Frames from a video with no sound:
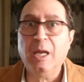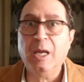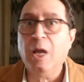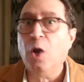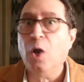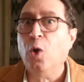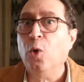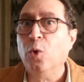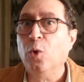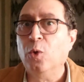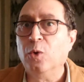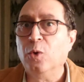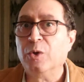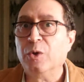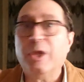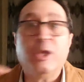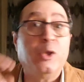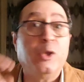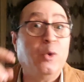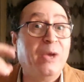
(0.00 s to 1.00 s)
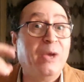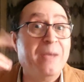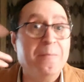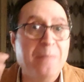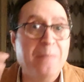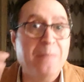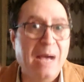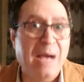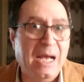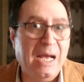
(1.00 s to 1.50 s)
or you
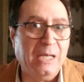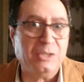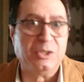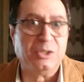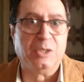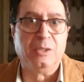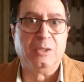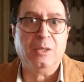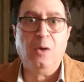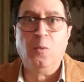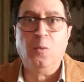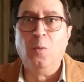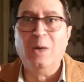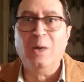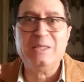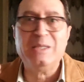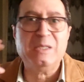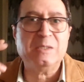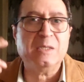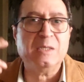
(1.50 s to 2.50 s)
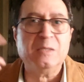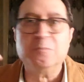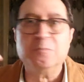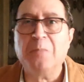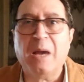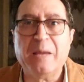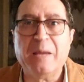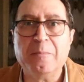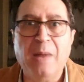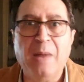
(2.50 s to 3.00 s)
imagine what is in
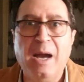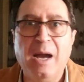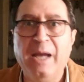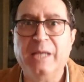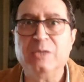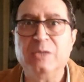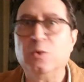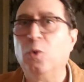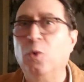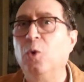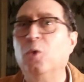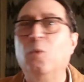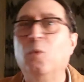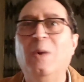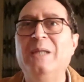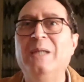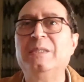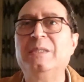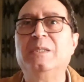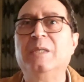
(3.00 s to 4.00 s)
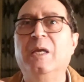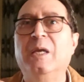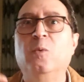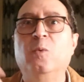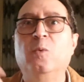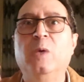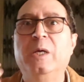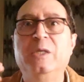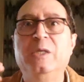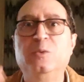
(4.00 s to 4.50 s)
my mind, or what
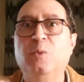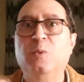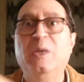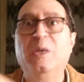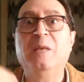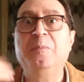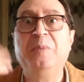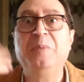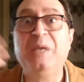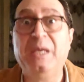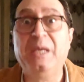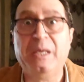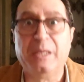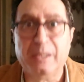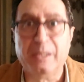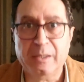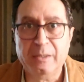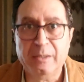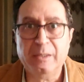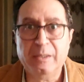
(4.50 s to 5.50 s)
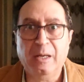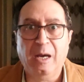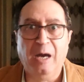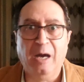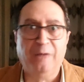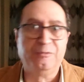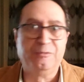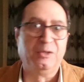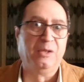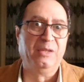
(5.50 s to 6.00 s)
it will be
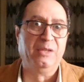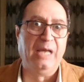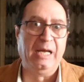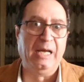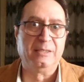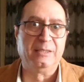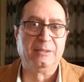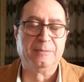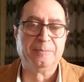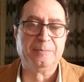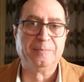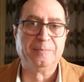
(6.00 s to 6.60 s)
after that.